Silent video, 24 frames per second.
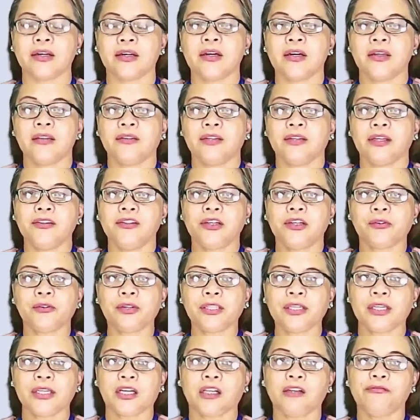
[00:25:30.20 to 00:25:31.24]
then the
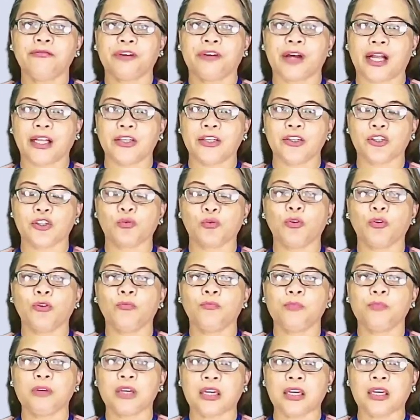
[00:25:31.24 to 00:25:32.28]
critical values would
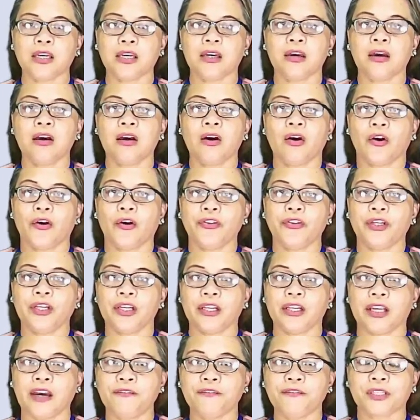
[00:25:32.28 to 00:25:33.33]
be on the
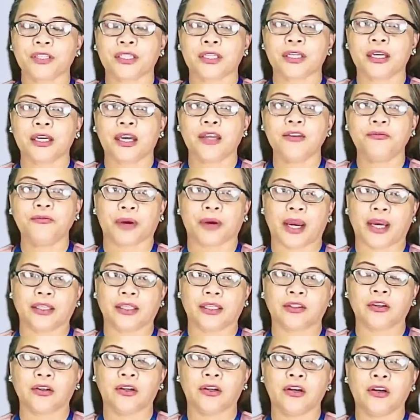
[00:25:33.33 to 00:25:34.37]
left and right
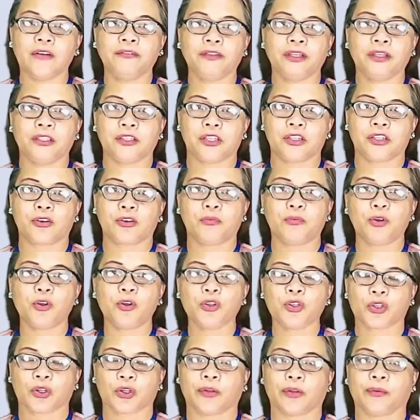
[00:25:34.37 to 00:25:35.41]
of the
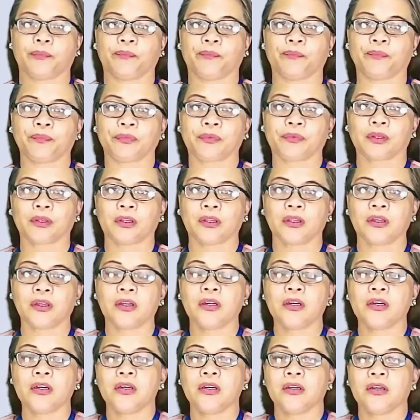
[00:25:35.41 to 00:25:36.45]
distribution.
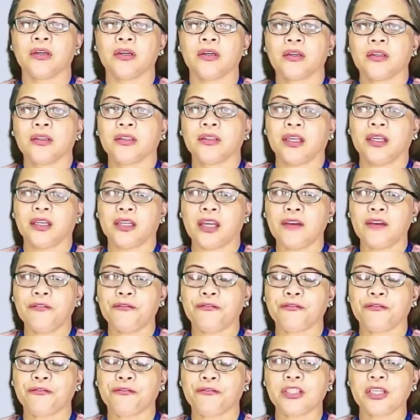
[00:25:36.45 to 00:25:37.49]
The left
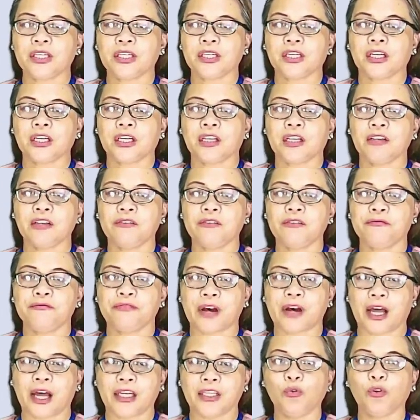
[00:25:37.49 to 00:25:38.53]
critical value
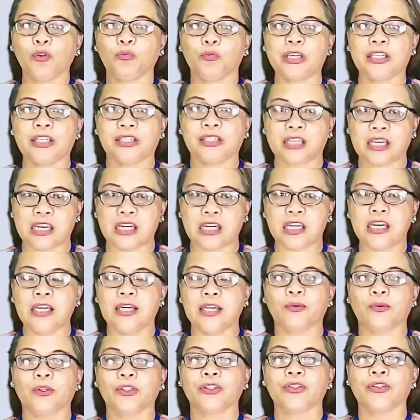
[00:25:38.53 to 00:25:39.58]
would be z equal
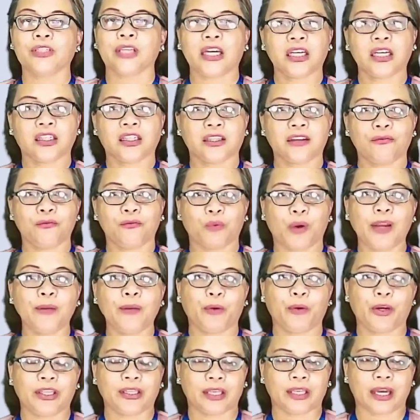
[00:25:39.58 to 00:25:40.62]
to negative
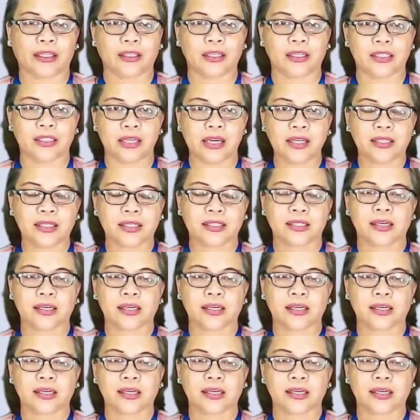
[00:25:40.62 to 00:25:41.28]
1.96,